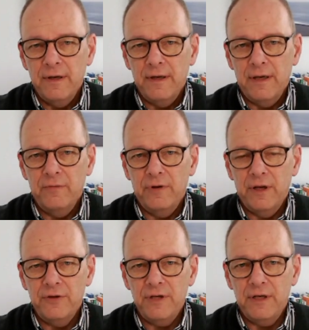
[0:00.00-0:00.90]
And what
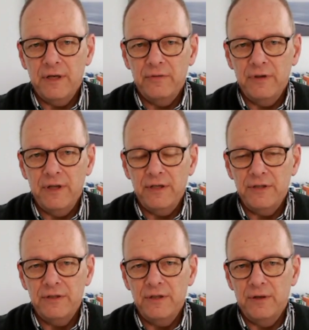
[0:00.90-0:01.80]
I see
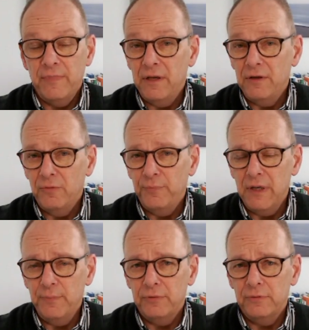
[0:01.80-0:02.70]
nowadays is that many young
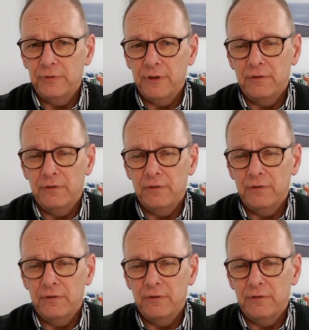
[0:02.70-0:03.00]
people,